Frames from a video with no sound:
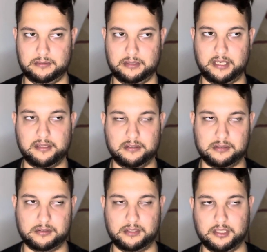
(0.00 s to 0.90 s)
and
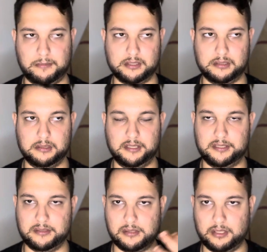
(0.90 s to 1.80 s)
another bottle, and
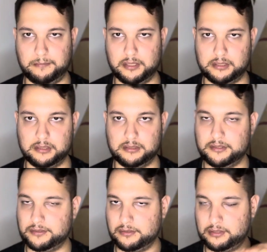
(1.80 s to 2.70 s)
another bottle, and
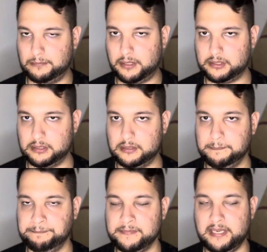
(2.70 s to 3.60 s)
another bottle,
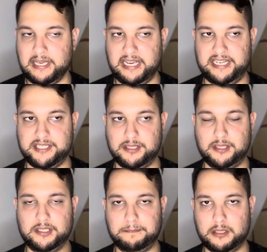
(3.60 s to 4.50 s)
and
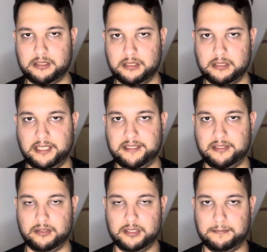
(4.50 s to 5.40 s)
another bottle, and
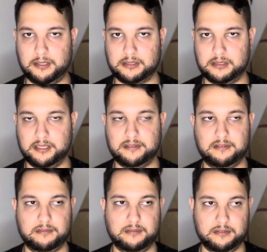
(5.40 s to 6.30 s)
another bottle, and
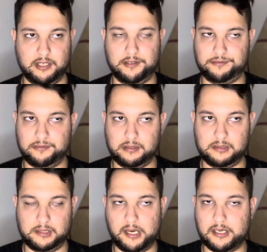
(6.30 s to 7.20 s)
you have a
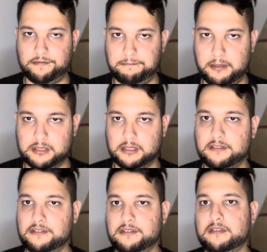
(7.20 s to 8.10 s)
lot of
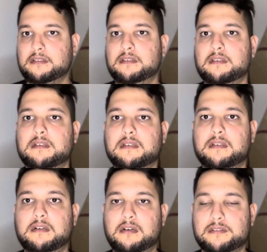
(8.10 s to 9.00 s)
bottles
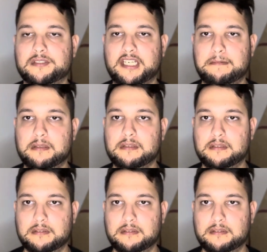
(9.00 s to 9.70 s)
on the table,